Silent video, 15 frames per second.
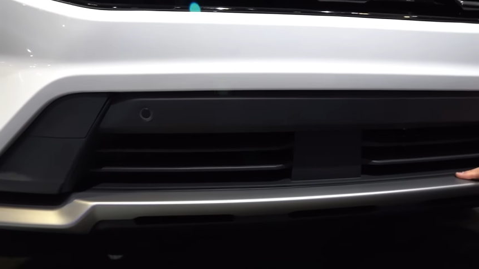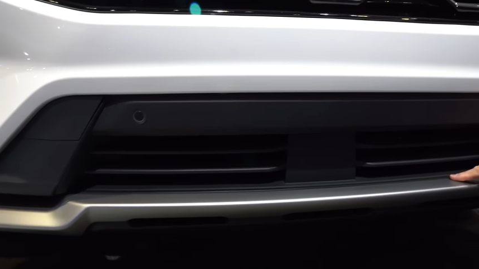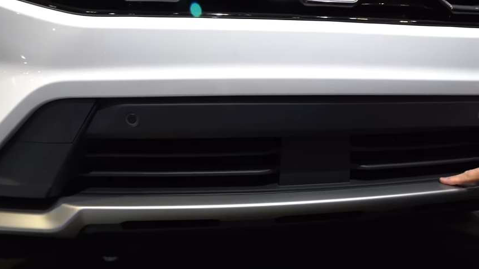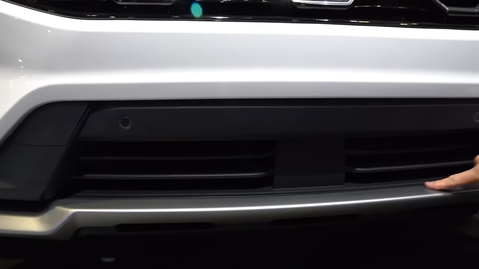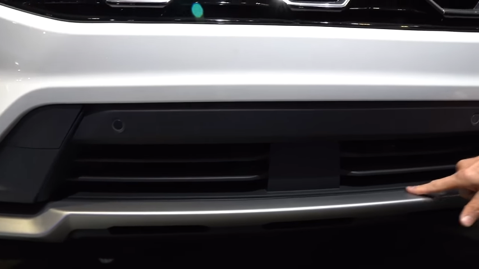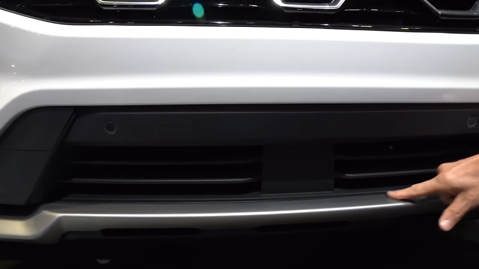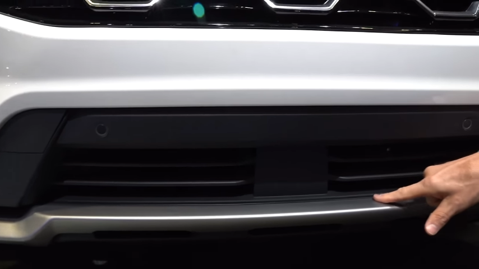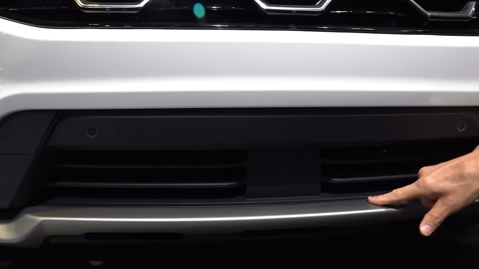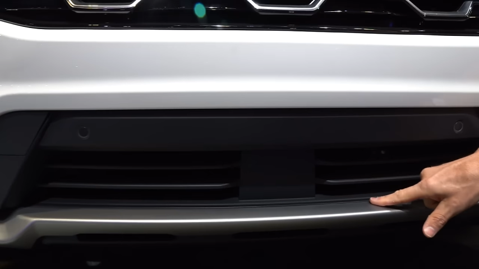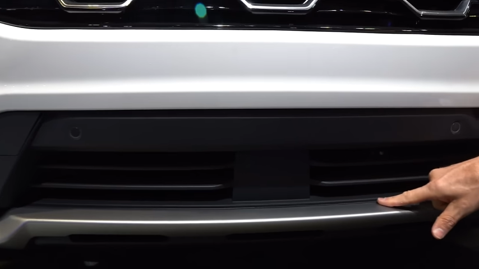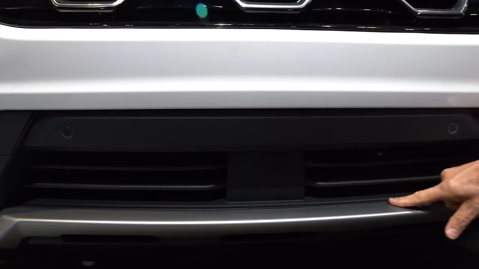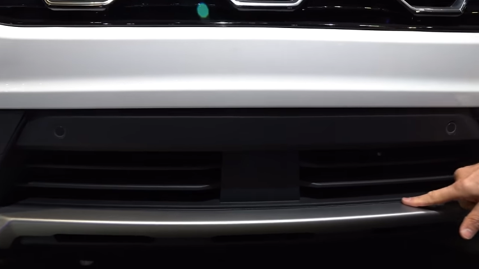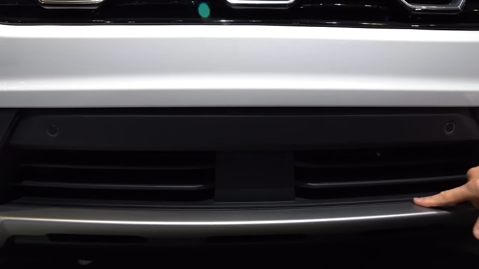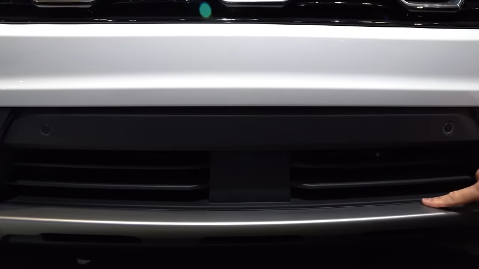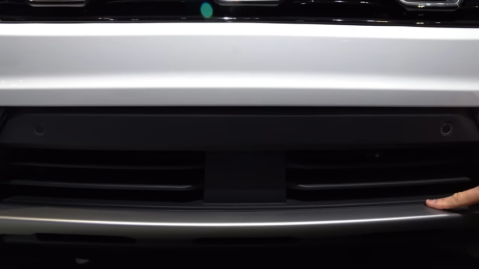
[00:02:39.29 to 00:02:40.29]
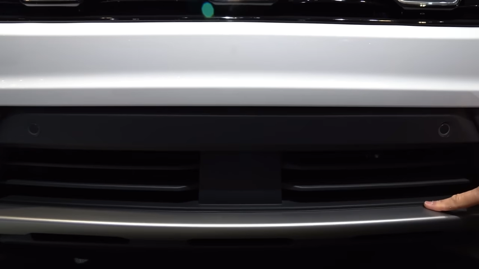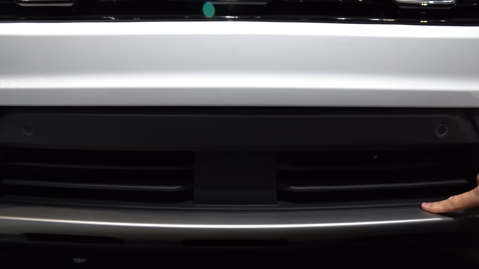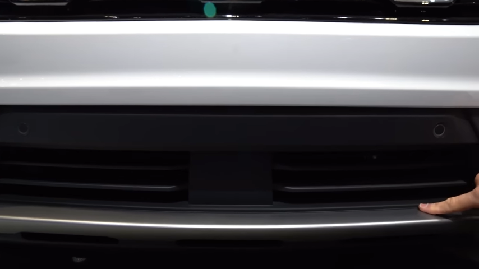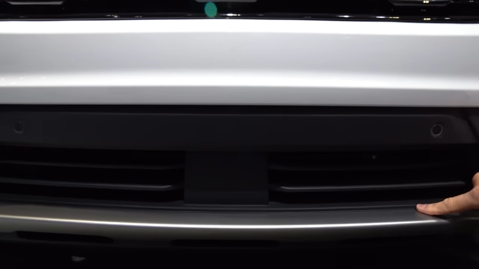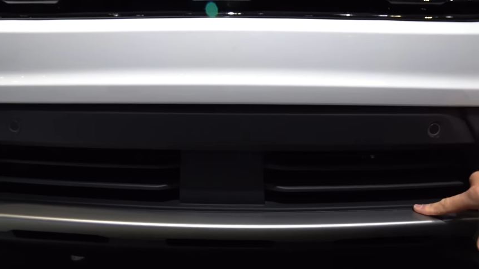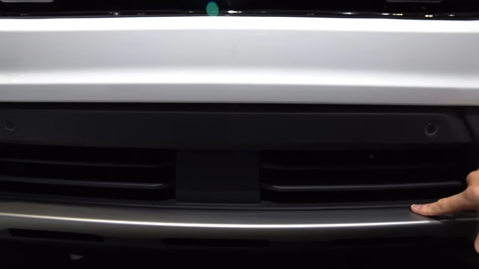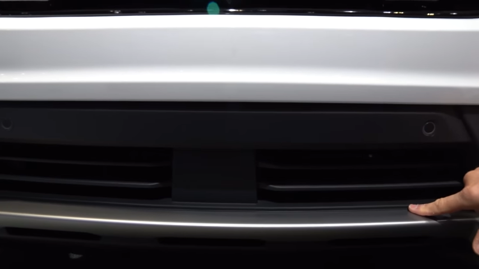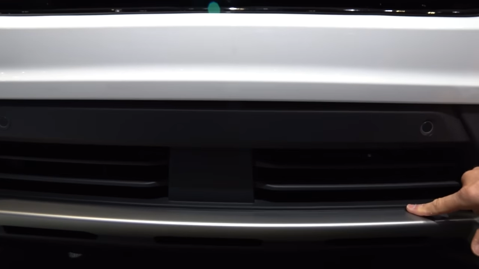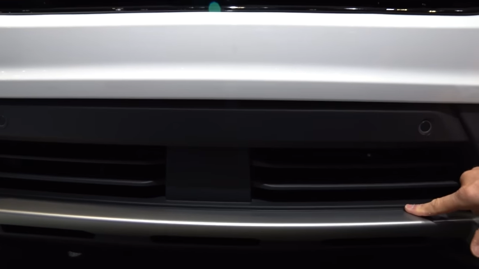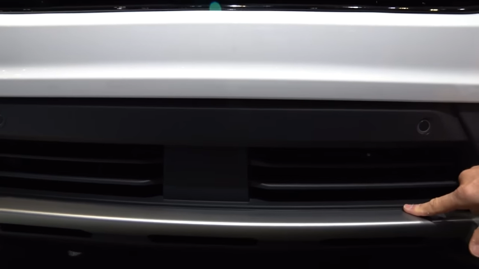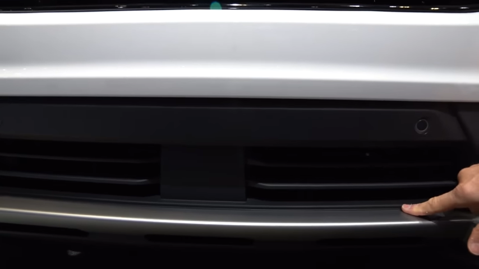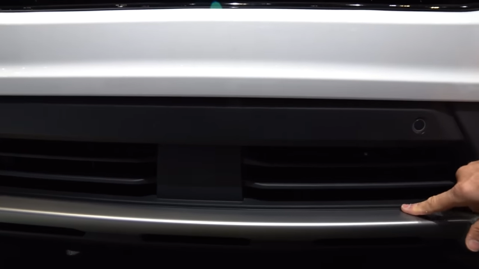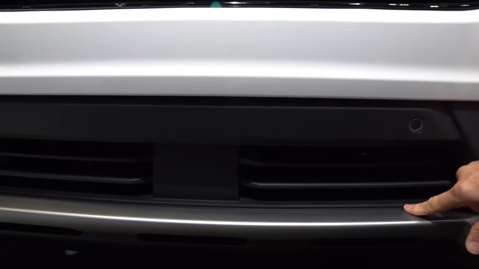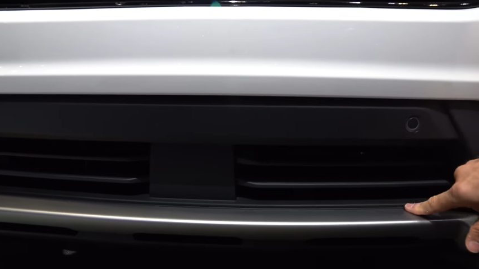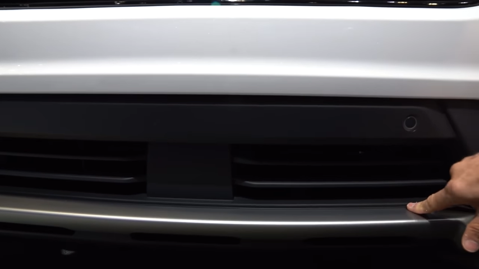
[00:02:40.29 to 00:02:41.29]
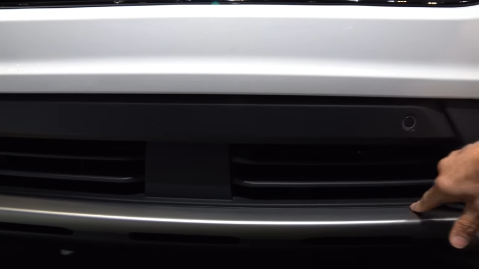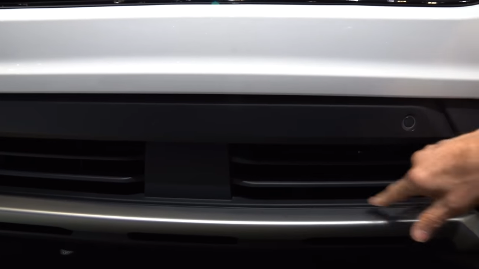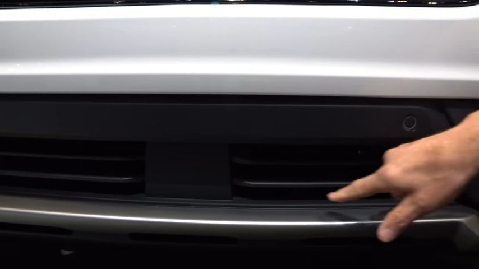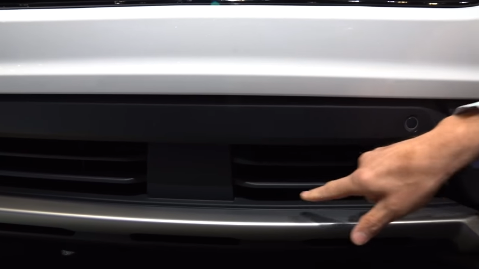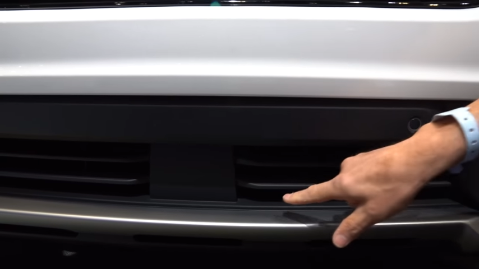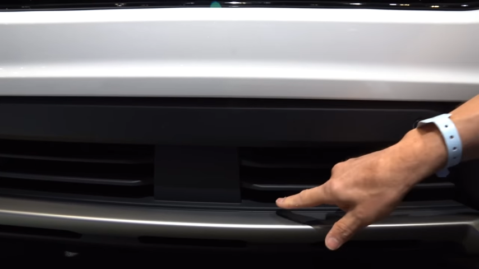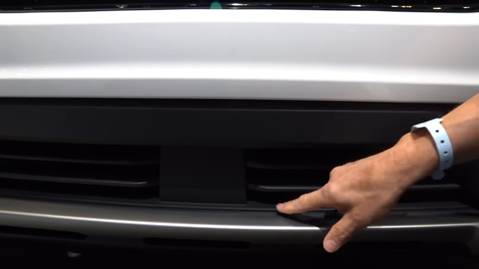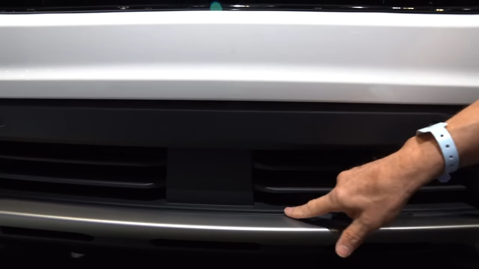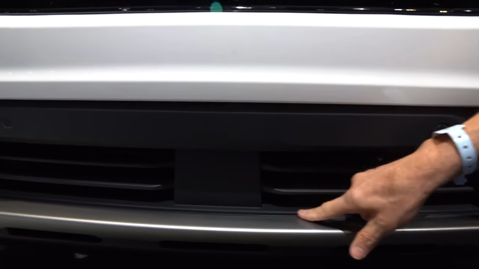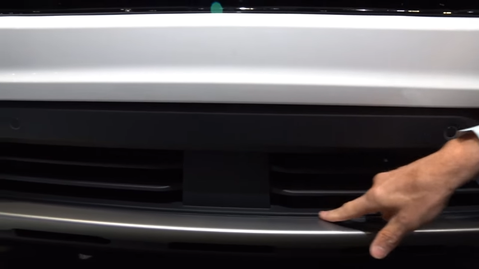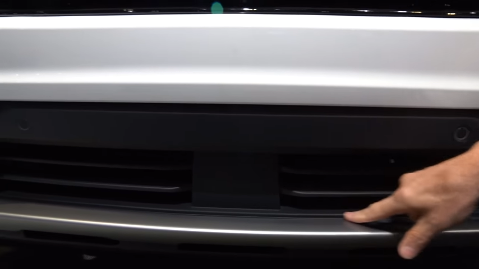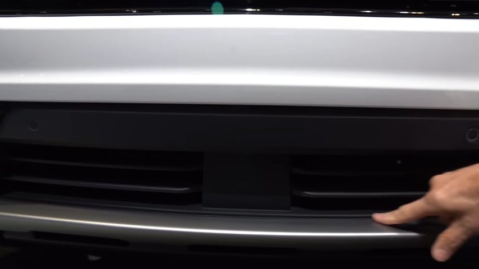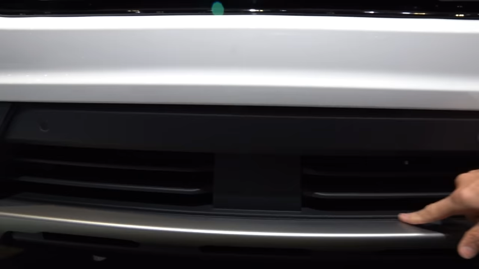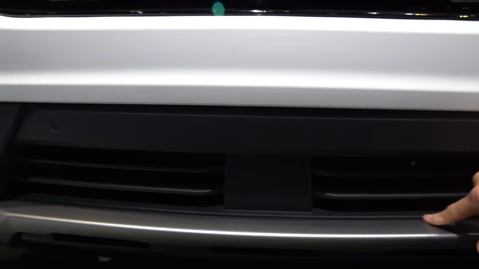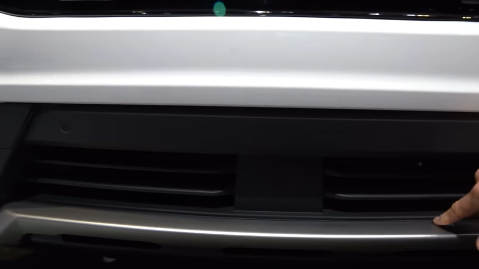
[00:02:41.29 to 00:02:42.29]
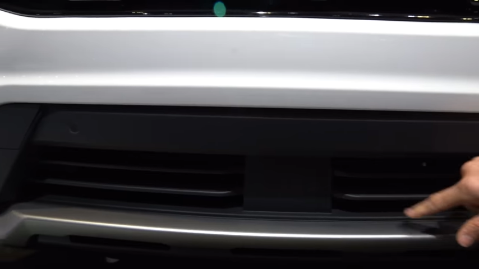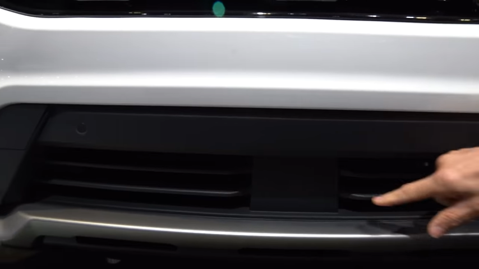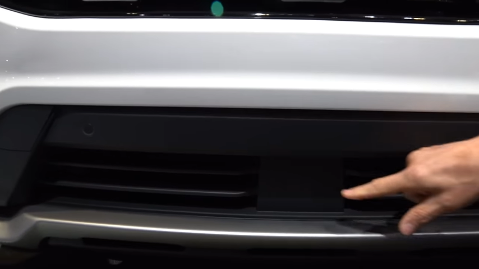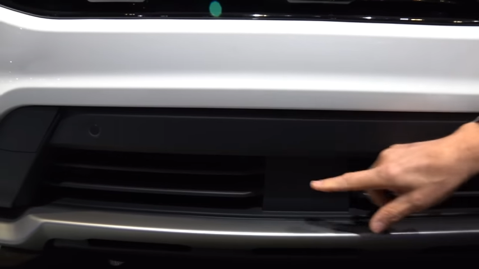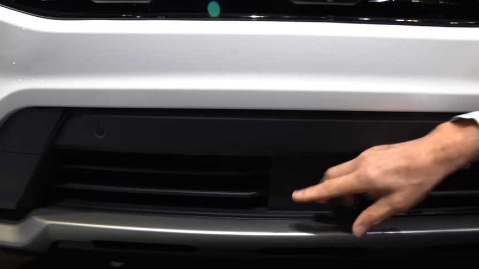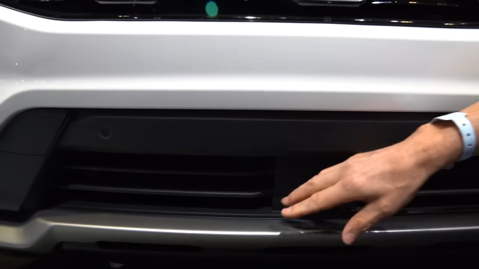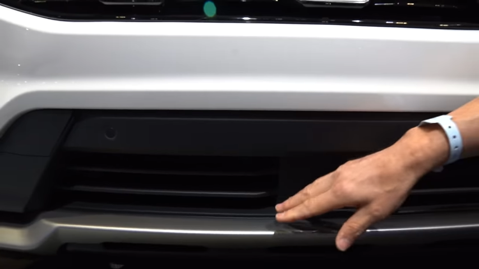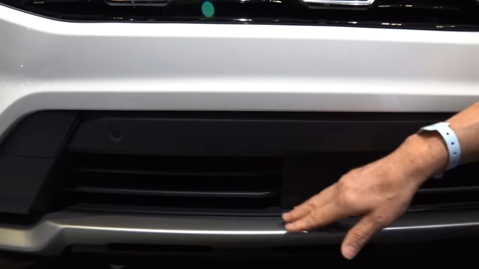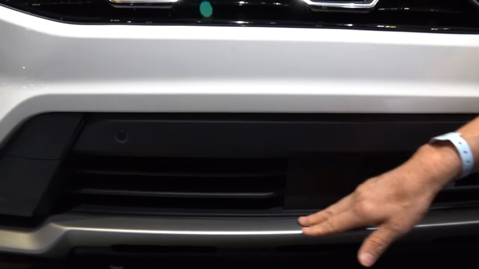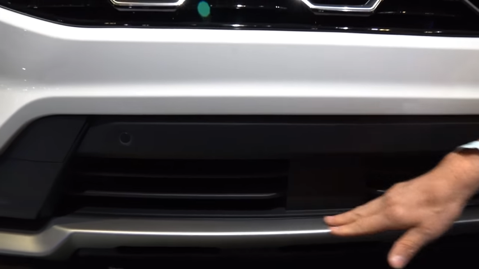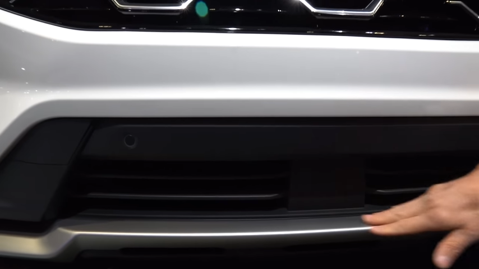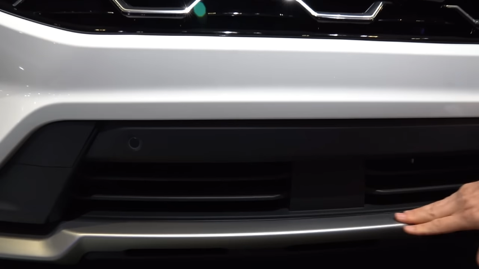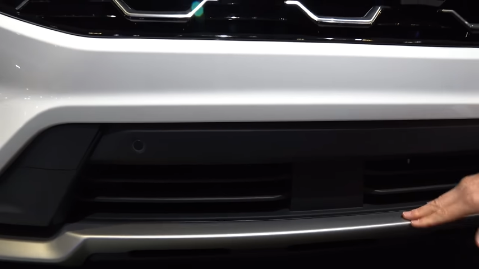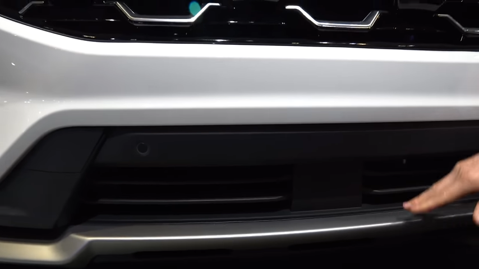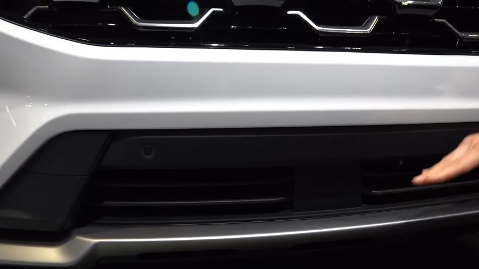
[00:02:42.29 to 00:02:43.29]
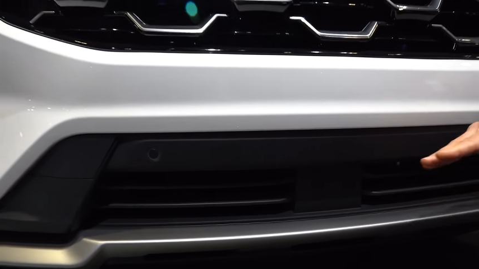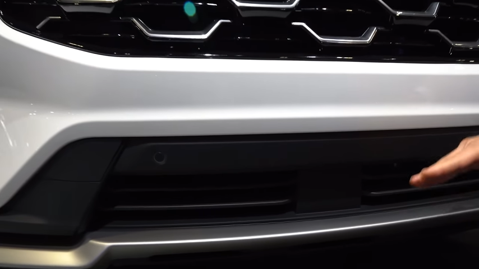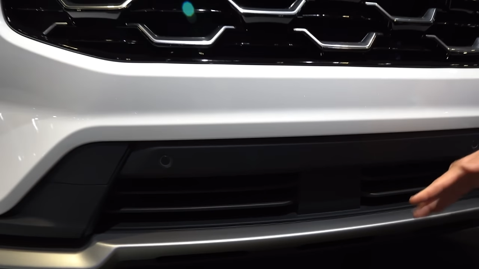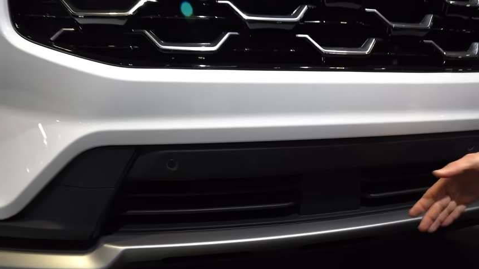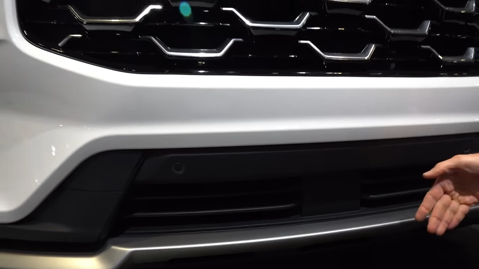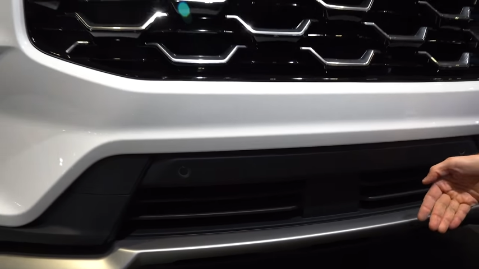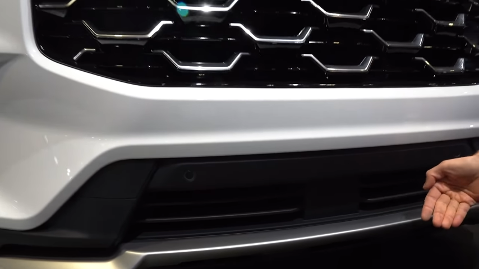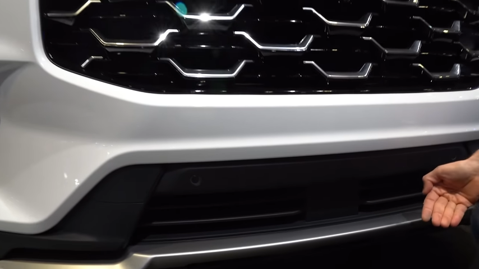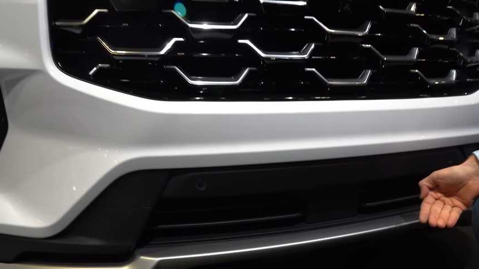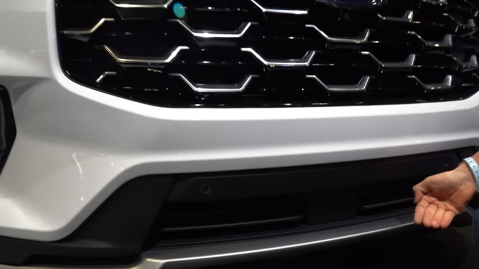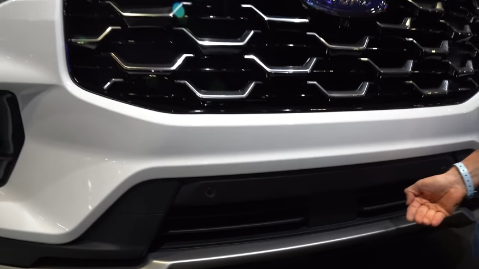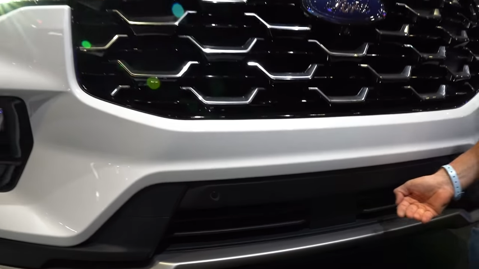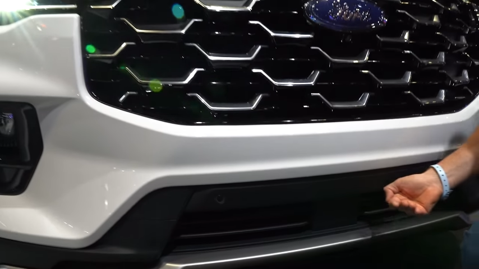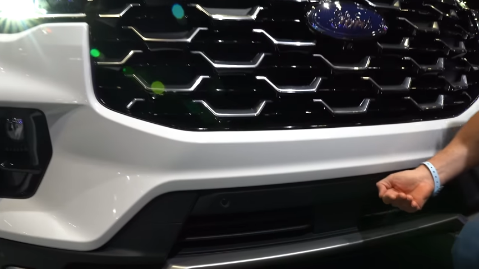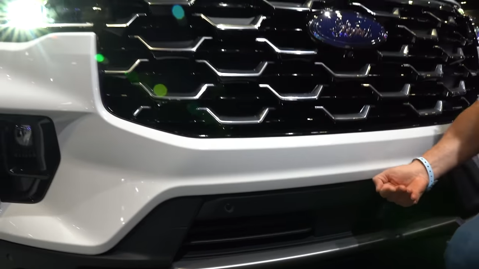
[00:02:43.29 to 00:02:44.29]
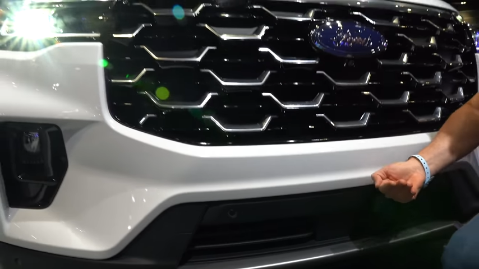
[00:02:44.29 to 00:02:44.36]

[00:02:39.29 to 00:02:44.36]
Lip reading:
Nobody's mouth can be seen.